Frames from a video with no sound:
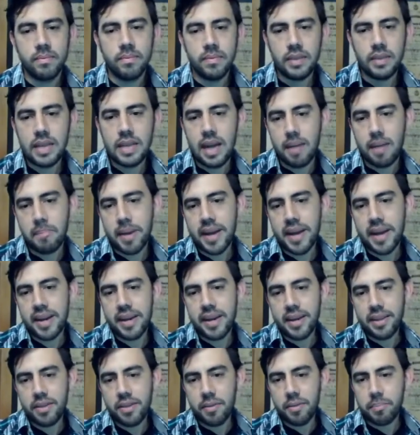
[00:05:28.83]
Yeah,
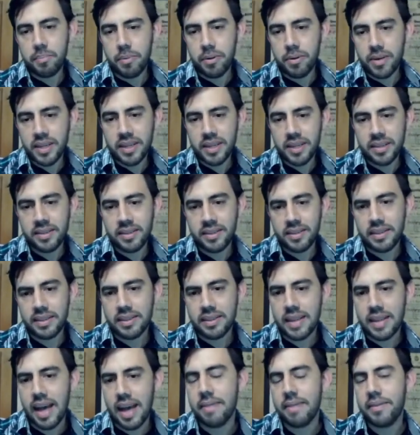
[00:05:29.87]
apparently the opponent
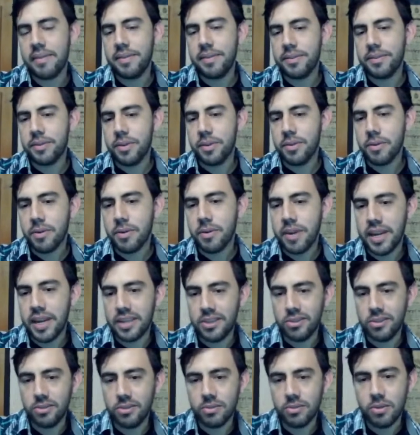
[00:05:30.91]
is having some
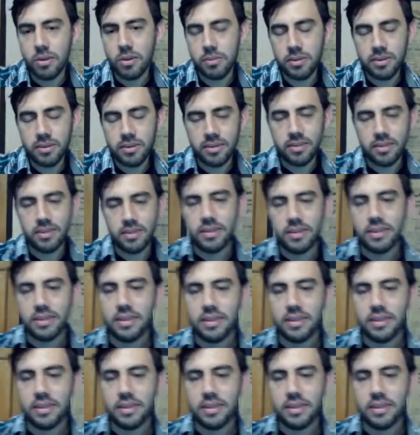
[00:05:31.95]
connection troubles.